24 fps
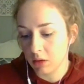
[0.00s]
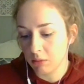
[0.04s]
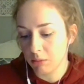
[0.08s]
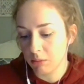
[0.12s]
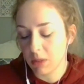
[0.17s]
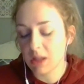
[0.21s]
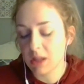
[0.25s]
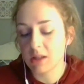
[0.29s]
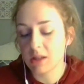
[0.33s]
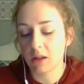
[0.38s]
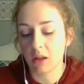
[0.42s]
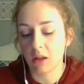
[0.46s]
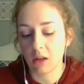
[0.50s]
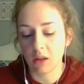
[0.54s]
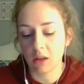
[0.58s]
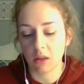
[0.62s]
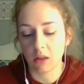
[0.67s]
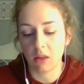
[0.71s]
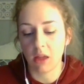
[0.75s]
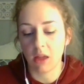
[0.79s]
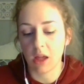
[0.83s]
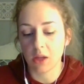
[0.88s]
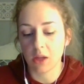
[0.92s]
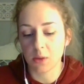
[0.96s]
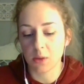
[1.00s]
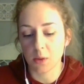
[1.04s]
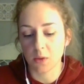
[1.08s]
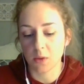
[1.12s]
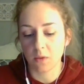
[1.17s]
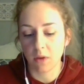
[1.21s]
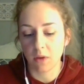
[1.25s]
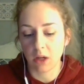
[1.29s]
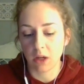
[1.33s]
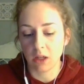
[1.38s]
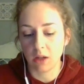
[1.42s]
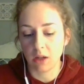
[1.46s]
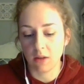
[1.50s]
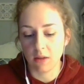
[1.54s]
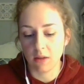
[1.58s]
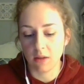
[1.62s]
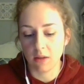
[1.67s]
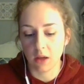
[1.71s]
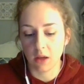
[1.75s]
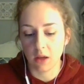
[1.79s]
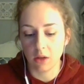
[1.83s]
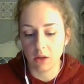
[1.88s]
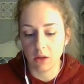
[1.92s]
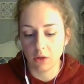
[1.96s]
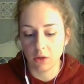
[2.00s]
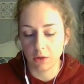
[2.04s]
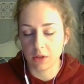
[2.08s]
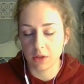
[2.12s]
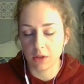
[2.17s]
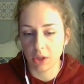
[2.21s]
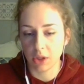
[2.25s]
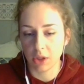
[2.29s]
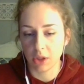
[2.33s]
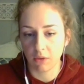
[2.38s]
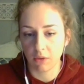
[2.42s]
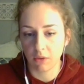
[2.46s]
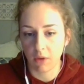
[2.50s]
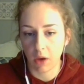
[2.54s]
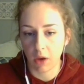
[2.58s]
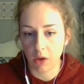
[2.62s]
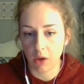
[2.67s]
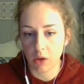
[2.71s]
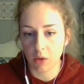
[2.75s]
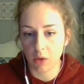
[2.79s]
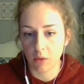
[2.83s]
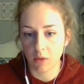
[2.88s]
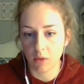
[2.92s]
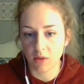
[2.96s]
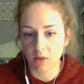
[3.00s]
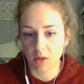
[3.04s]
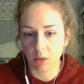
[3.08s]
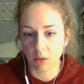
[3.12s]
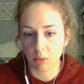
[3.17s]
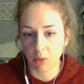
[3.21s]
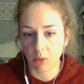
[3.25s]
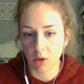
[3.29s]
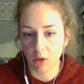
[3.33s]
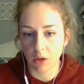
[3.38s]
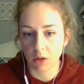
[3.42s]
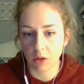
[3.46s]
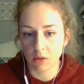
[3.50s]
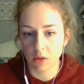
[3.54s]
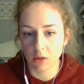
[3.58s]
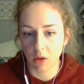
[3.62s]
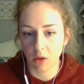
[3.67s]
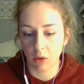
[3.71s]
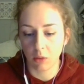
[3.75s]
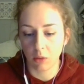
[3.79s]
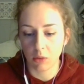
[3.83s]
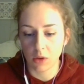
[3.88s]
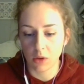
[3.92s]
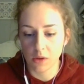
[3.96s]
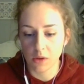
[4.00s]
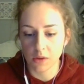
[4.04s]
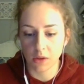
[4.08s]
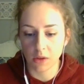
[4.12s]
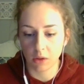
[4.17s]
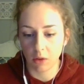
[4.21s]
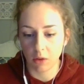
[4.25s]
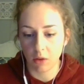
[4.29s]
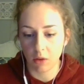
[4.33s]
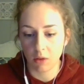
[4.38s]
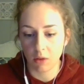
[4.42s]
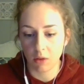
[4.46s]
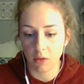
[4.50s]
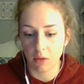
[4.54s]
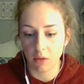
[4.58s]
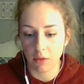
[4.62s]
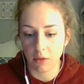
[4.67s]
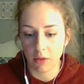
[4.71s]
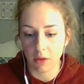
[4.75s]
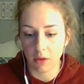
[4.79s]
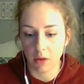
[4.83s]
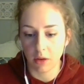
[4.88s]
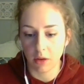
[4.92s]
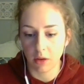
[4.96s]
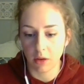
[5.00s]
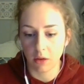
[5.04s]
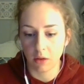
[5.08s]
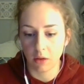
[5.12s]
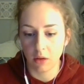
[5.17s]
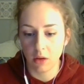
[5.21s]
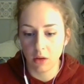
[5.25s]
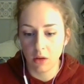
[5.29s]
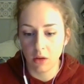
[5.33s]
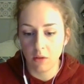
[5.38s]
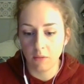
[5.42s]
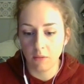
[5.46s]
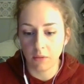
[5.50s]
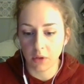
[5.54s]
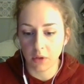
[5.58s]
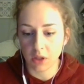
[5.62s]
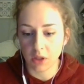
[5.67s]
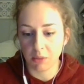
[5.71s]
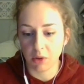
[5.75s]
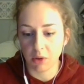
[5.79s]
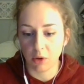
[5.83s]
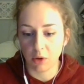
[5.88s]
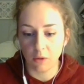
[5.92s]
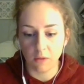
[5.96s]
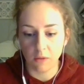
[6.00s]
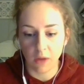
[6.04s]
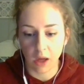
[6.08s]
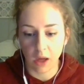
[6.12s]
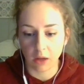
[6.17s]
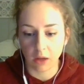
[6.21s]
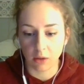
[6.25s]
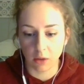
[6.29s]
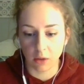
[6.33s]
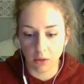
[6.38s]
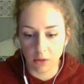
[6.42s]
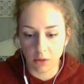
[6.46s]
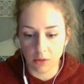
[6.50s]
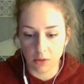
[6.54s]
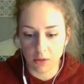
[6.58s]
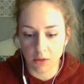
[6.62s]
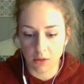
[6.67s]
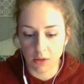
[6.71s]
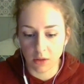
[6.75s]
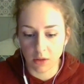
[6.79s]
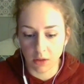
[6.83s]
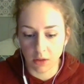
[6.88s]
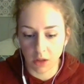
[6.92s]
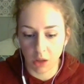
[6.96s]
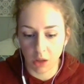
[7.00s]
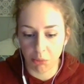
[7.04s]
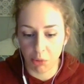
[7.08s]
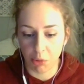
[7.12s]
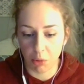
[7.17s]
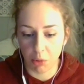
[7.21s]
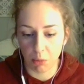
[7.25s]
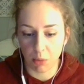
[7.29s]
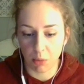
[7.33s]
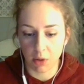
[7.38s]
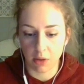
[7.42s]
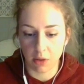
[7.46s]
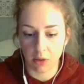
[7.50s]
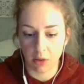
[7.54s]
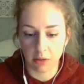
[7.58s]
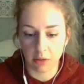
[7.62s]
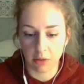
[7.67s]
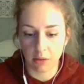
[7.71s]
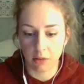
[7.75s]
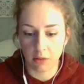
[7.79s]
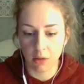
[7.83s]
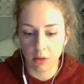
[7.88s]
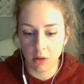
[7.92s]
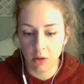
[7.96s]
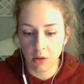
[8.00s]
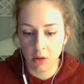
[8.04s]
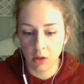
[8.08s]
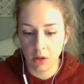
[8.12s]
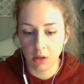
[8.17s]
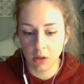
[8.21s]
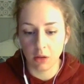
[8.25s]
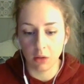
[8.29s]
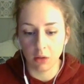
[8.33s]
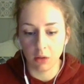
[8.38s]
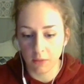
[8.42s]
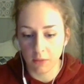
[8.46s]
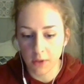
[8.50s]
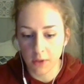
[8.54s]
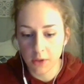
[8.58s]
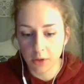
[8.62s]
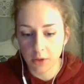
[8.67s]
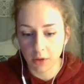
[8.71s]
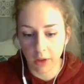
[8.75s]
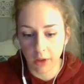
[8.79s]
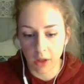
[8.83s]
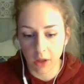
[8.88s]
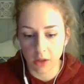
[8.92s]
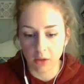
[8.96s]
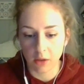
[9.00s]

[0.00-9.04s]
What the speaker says: basically the class was finding the intrinsic value of something. So using all of the fundamental factors to come up with future